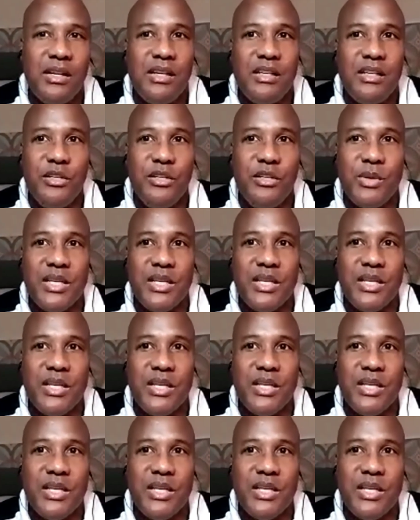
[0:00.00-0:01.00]

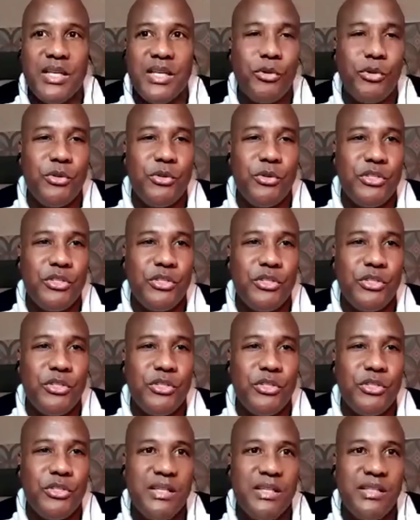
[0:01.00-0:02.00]
US exposed
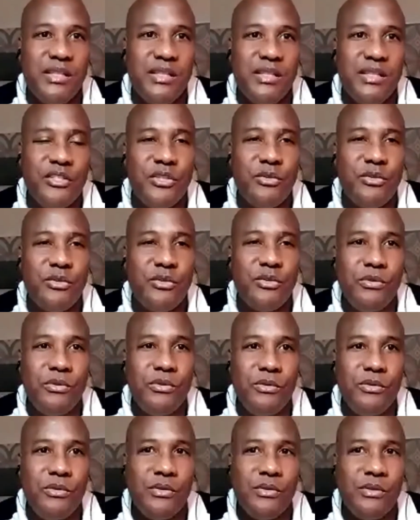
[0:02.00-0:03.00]
persons
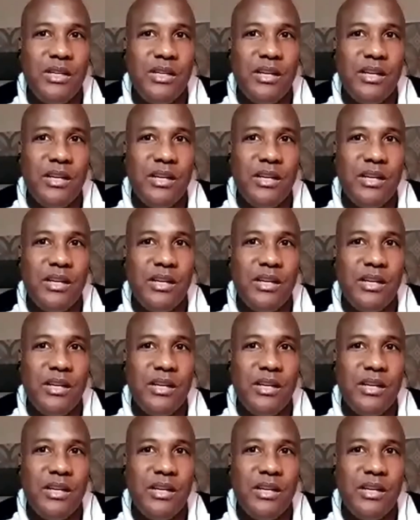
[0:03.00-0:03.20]
who